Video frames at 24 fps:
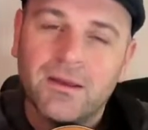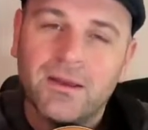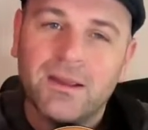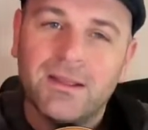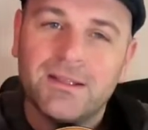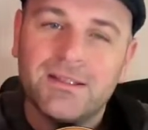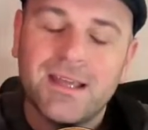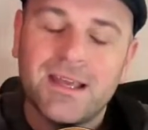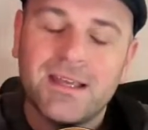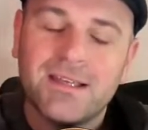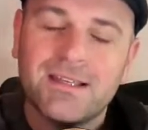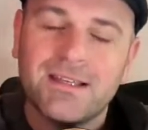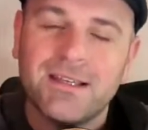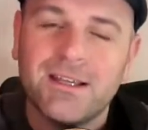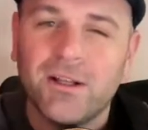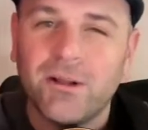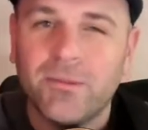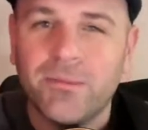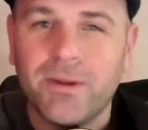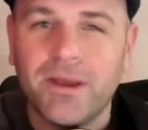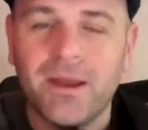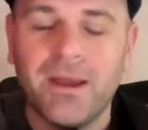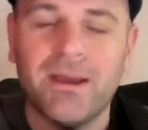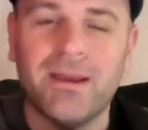It takes a
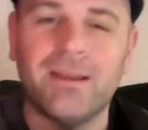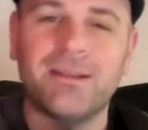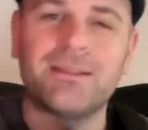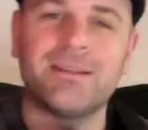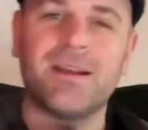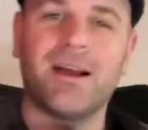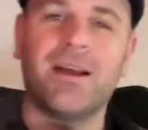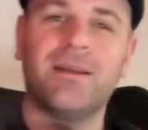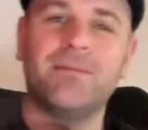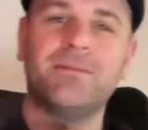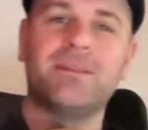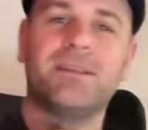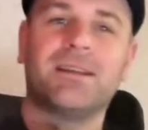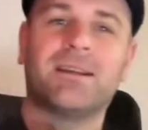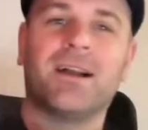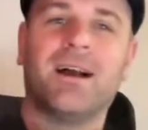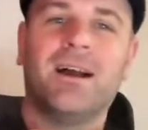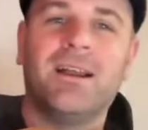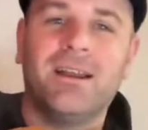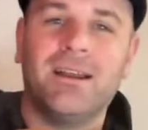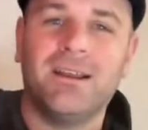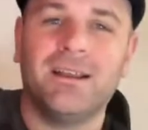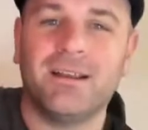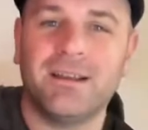little bit of time to
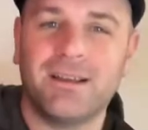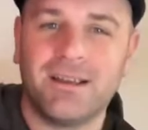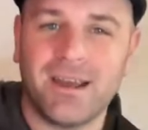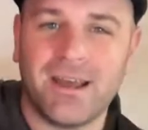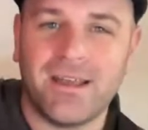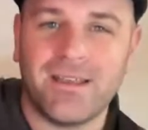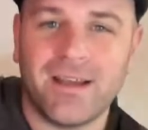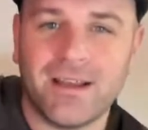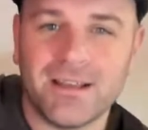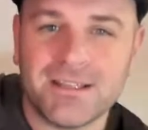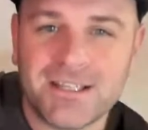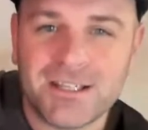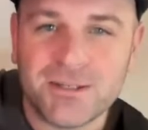kind of get that